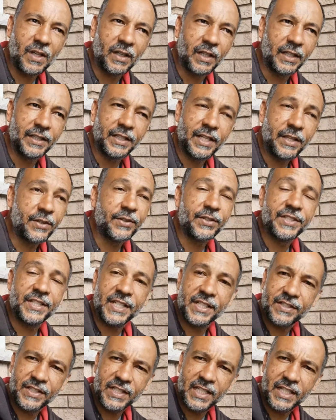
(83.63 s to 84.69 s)
either
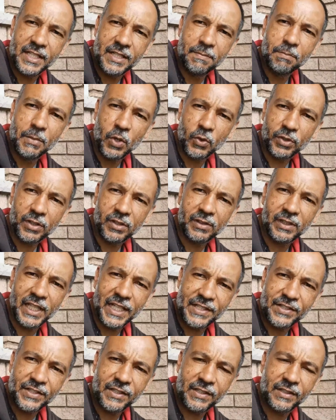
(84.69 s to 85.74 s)
DC motor
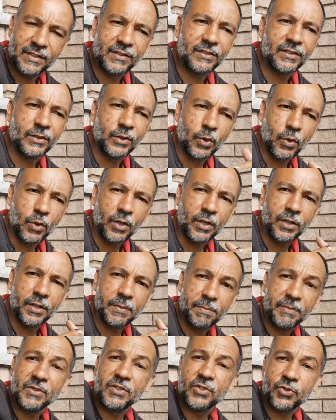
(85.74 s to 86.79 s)
lenses
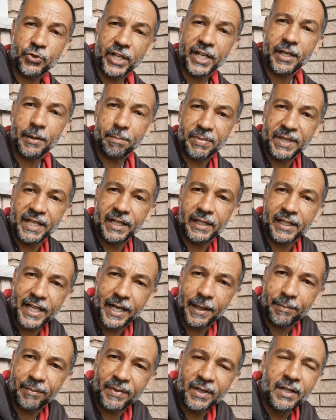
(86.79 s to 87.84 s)
or straight up
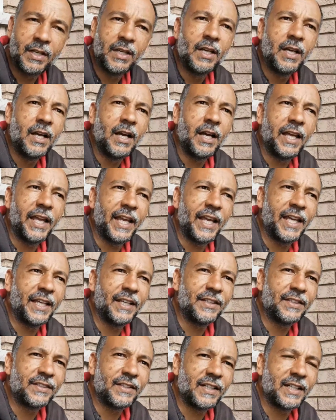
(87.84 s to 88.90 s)
PLM.
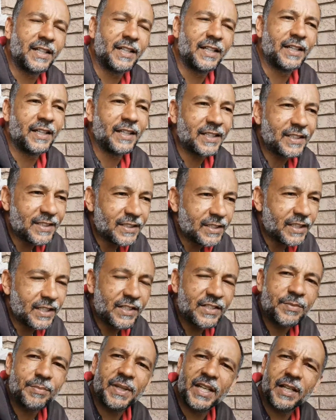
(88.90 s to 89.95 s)
And
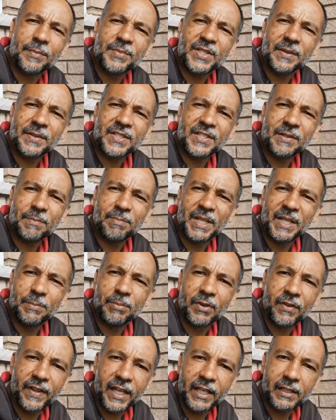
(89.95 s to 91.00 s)
this may upset some
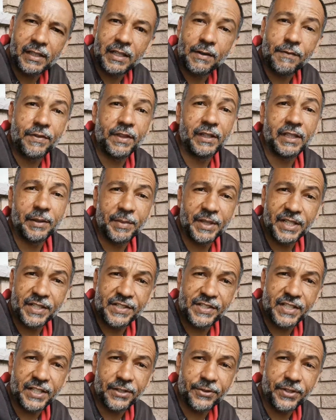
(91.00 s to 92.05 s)
people that love the
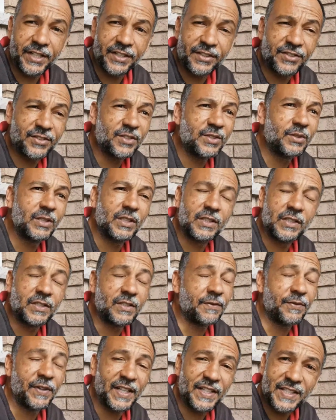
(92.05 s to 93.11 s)
limited series.
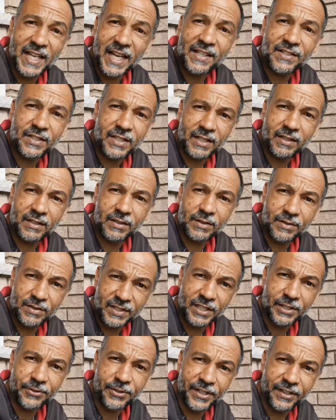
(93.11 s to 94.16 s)
It's a fantastic
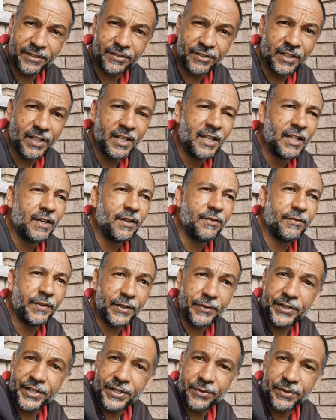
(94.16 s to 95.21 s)
series,
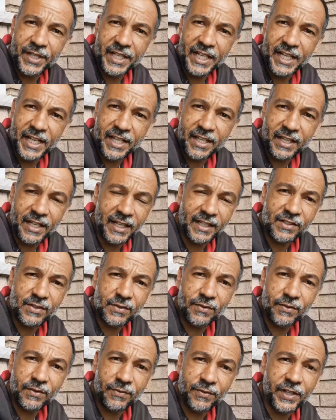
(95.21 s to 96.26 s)
very unique
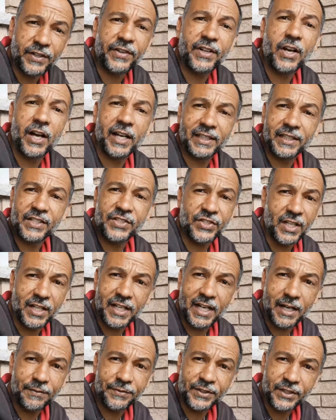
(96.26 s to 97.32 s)
and very highly
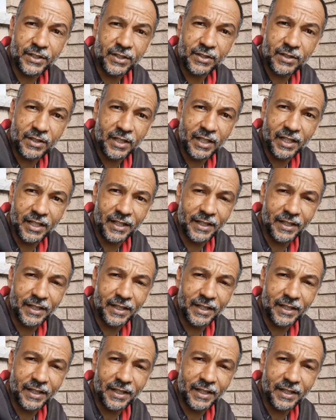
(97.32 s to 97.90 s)
sought after,